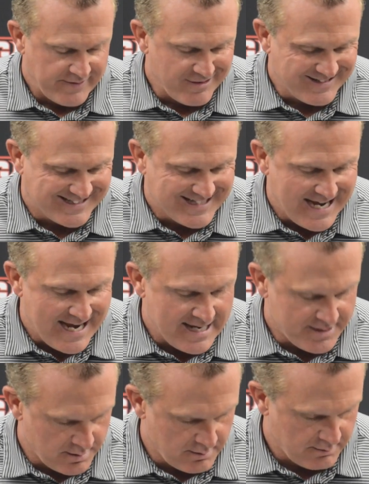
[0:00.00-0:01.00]
very
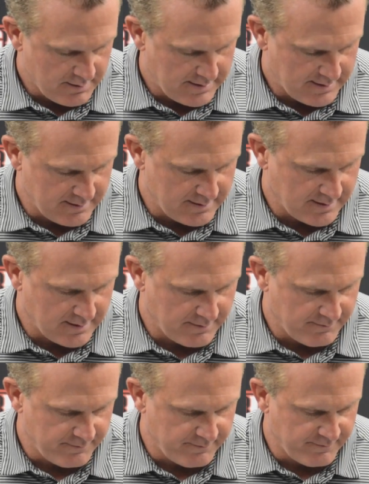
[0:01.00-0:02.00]
sad
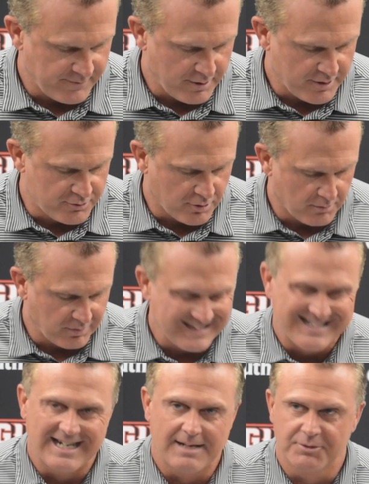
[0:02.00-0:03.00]
and very
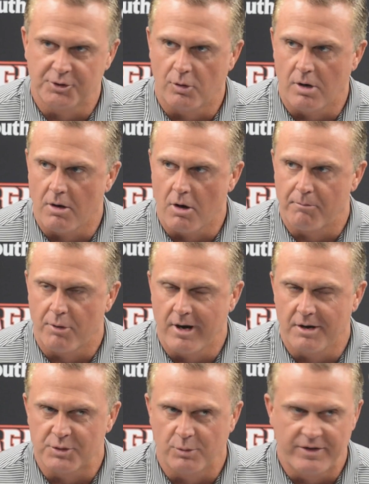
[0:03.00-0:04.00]
troubling time. So our
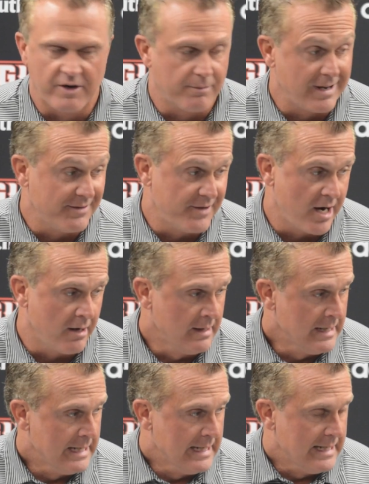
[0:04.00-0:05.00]
prayers are with everybody there.
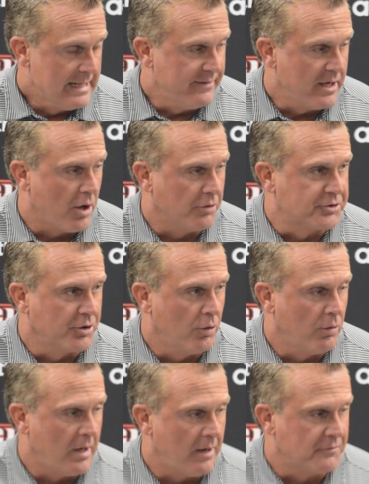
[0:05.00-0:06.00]
And then
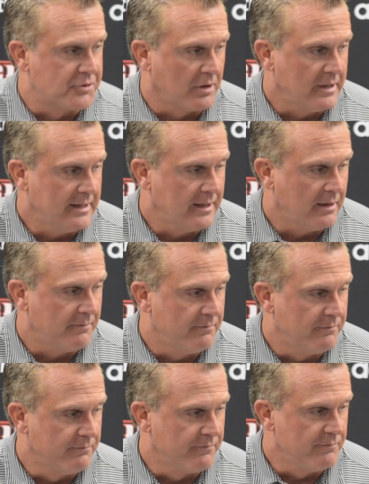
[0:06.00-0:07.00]
also, obviously,
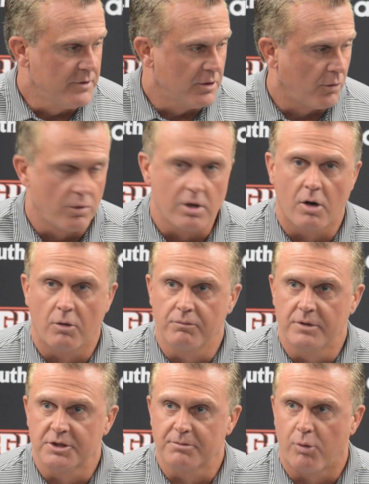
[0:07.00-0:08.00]
you know, we're
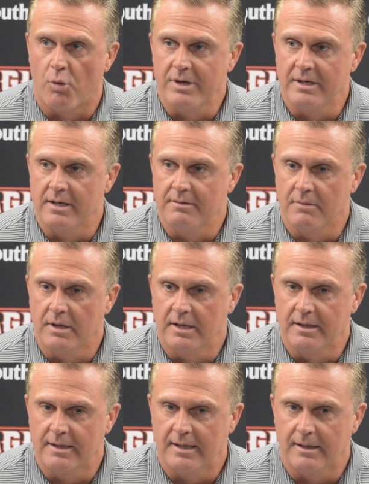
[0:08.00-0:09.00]
all disappointed
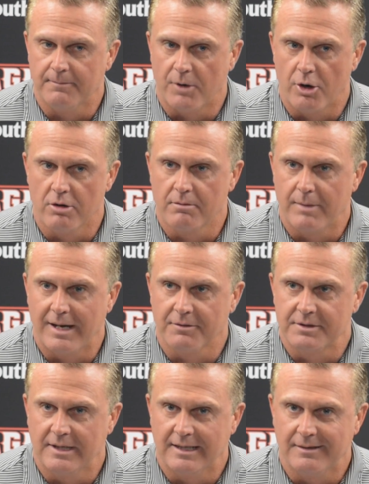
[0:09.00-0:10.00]
and hurt
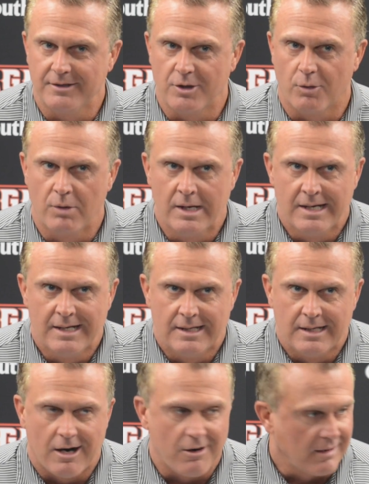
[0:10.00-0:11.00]
about, you know,
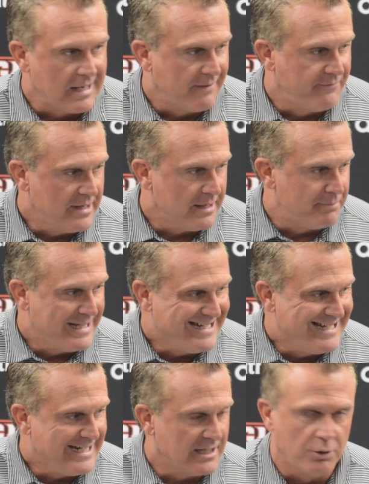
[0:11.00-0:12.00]
our Lafayette
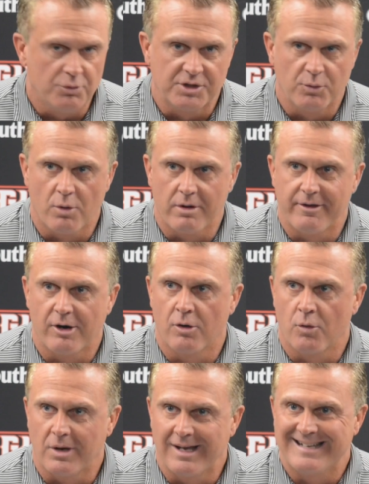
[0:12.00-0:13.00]
PD losing one of
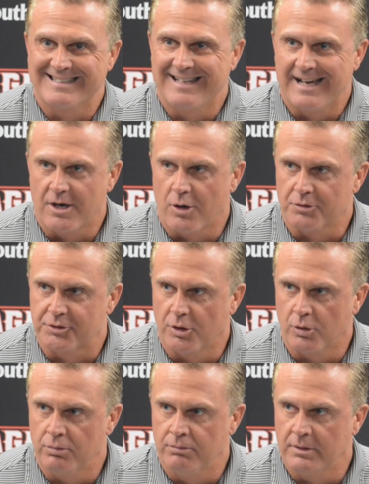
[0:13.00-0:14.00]
their own last night
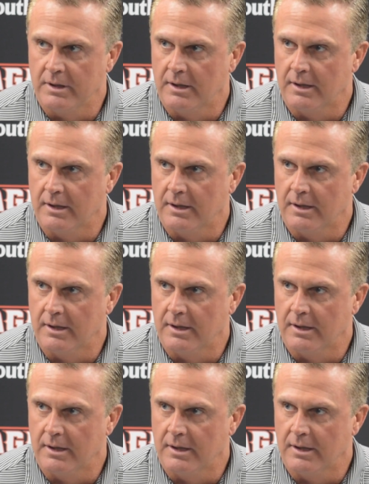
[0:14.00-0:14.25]
also.